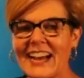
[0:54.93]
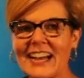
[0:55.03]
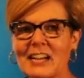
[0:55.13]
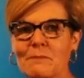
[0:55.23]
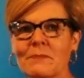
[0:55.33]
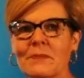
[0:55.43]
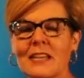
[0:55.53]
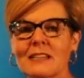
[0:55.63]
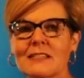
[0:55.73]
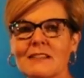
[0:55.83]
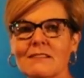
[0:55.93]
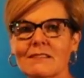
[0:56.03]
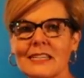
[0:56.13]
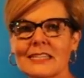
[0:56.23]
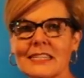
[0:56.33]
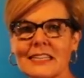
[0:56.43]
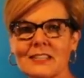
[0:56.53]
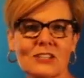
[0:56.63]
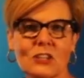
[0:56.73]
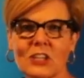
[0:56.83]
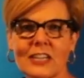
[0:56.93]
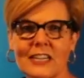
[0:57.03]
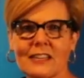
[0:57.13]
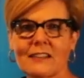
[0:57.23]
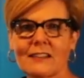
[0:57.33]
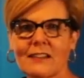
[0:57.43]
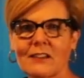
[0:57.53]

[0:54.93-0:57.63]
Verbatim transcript: Um, so let's get started.